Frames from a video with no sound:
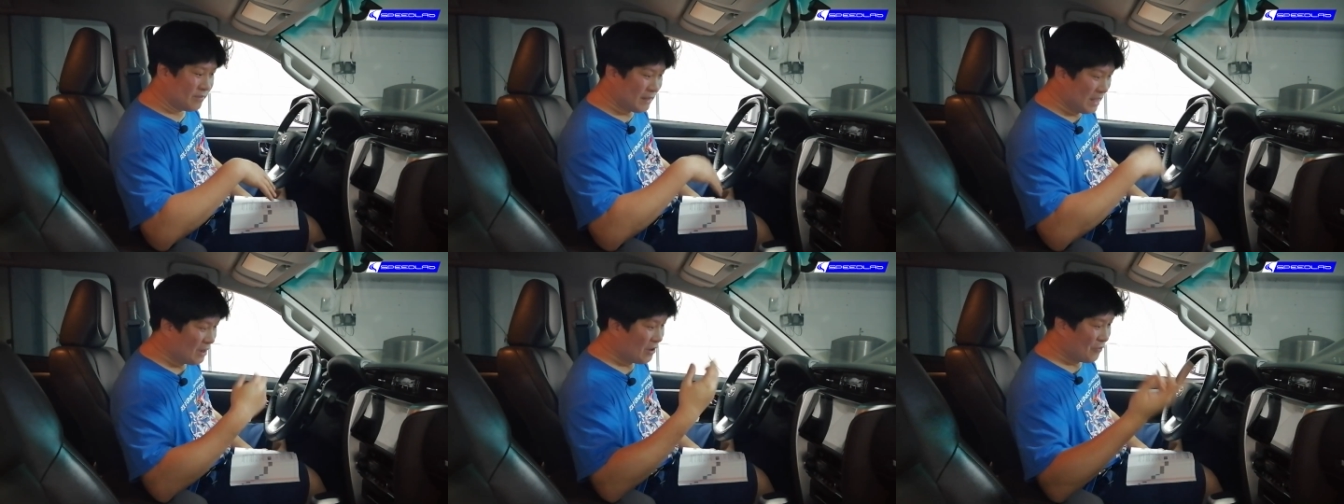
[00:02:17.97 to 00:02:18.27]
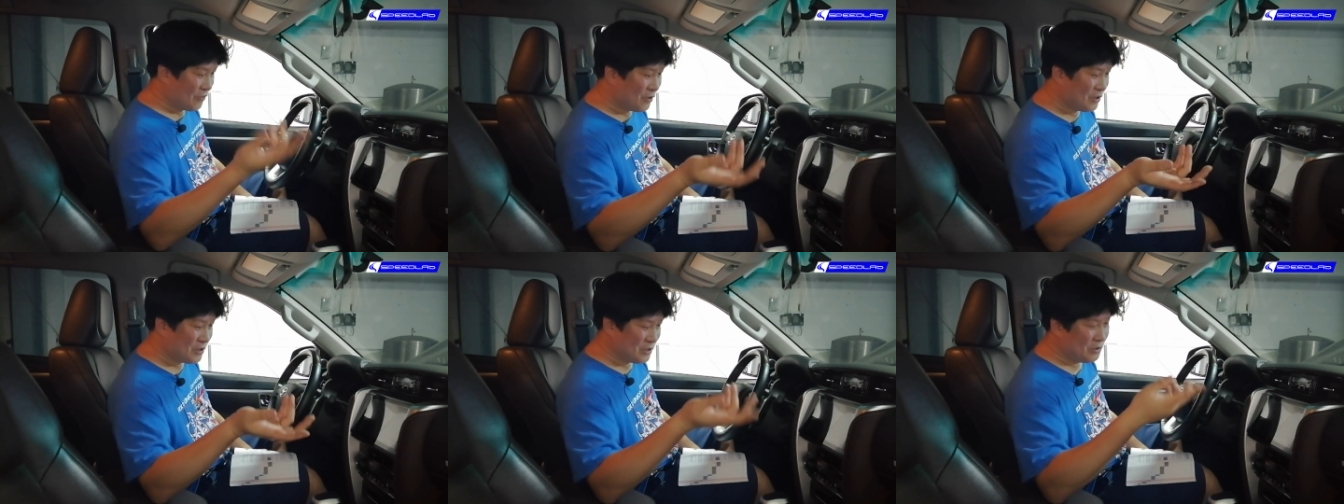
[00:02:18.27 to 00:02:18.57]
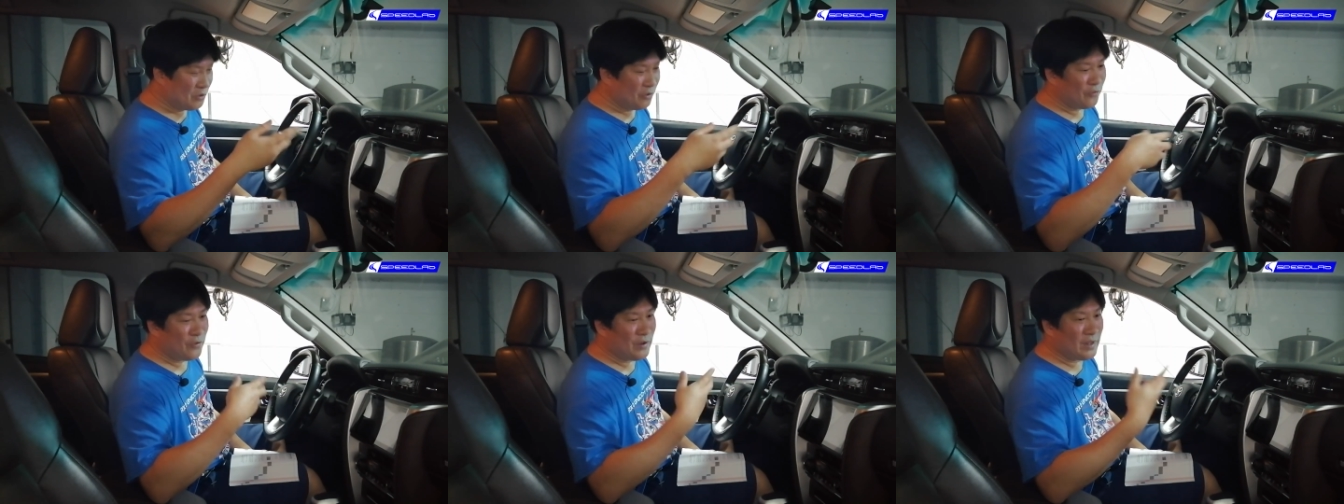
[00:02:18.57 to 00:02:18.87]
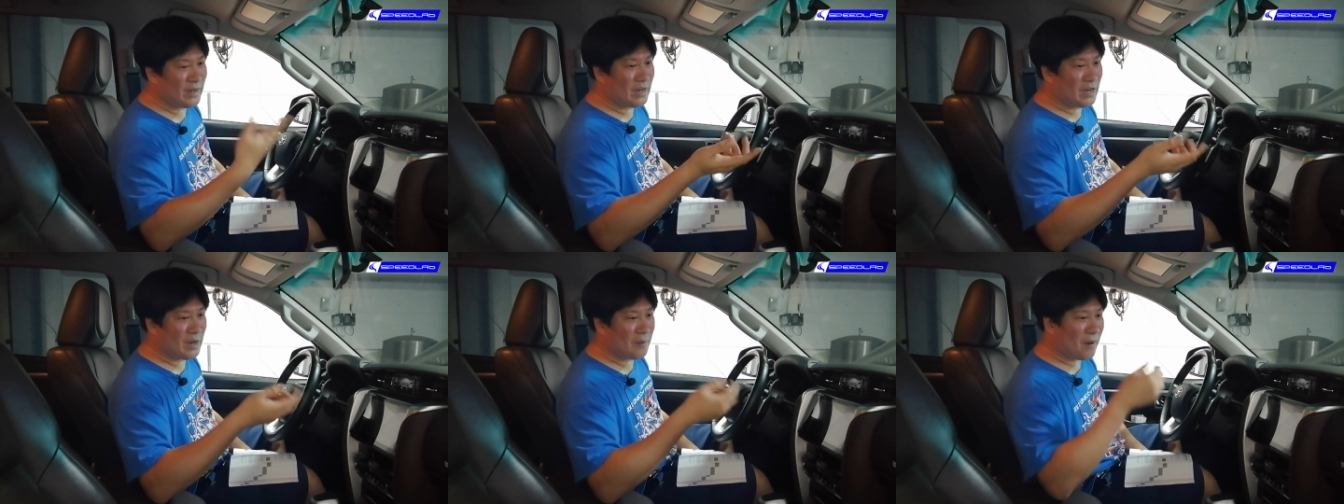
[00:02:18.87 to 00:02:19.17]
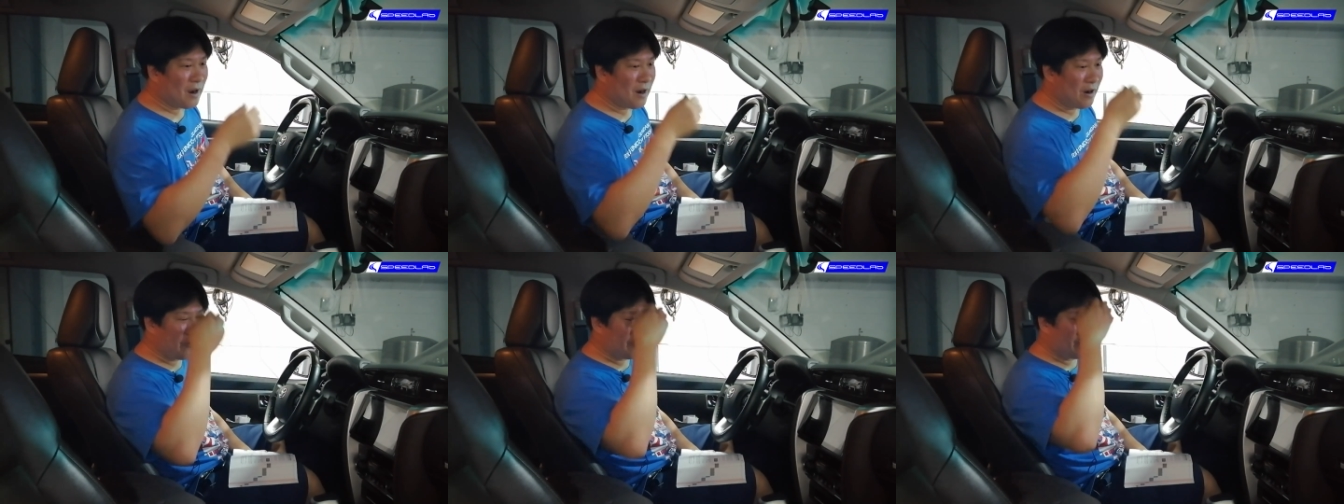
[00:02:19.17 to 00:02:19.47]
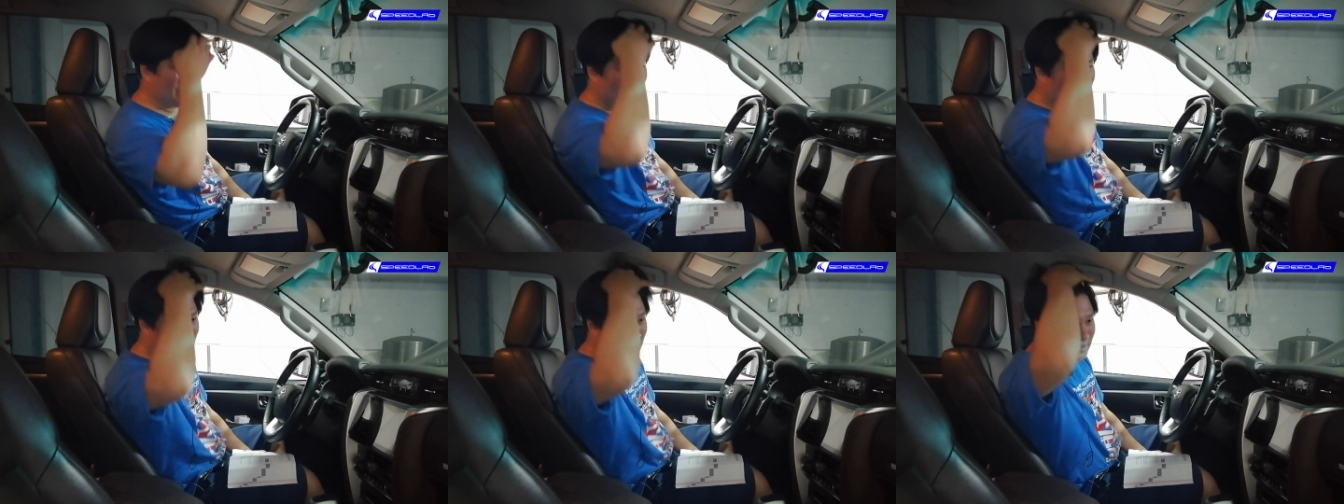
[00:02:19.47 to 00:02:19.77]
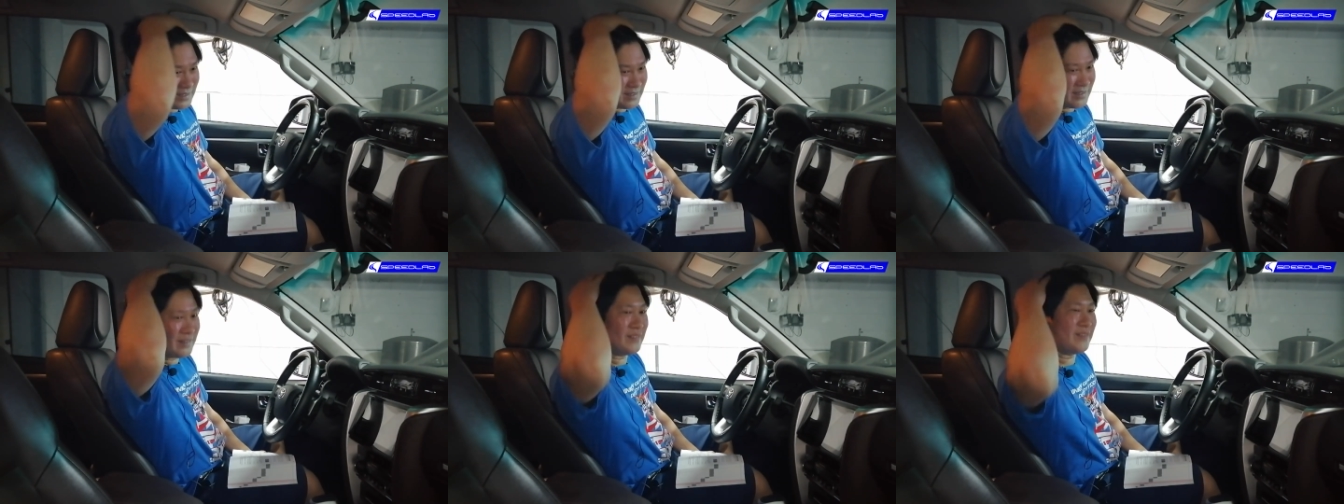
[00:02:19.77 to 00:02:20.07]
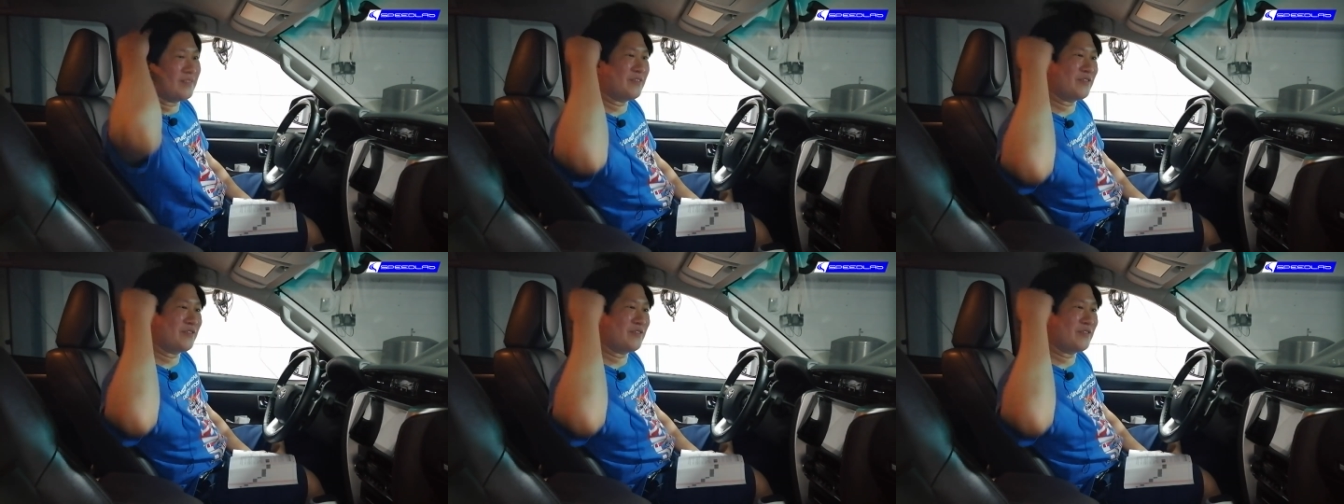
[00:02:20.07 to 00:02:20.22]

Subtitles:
And of course, you don't feel any power. As